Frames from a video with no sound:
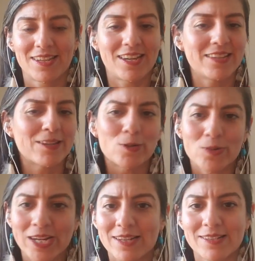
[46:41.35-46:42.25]
at the
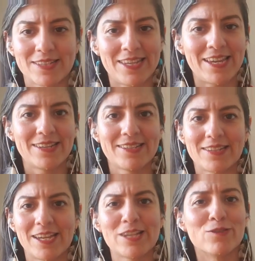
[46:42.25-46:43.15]
greatest yet,
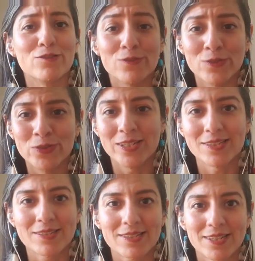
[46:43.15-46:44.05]
at your
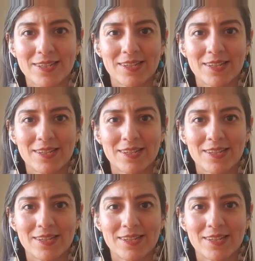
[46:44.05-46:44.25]
fullest,